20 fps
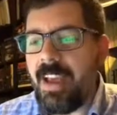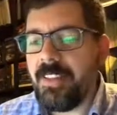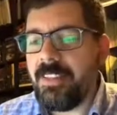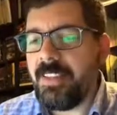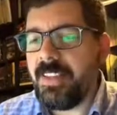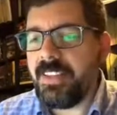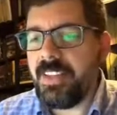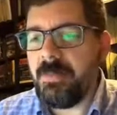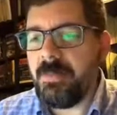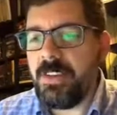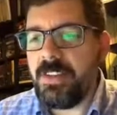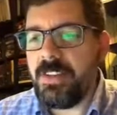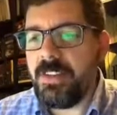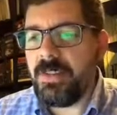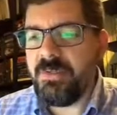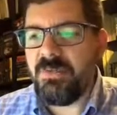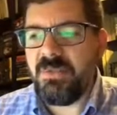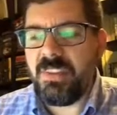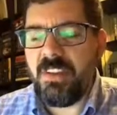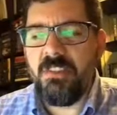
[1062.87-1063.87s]
these
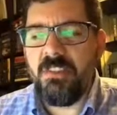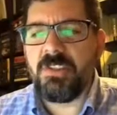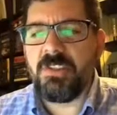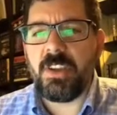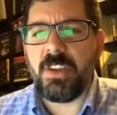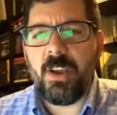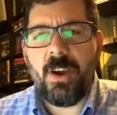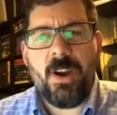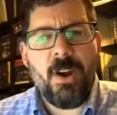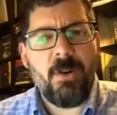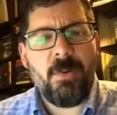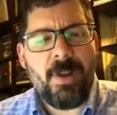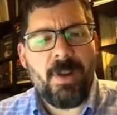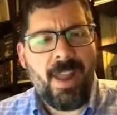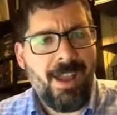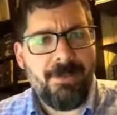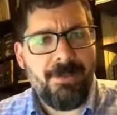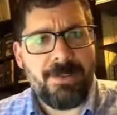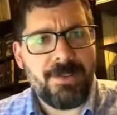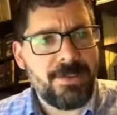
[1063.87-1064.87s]
images. It was years ago when
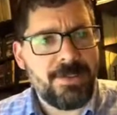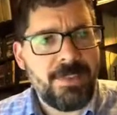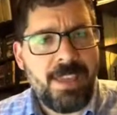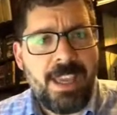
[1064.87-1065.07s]
I was,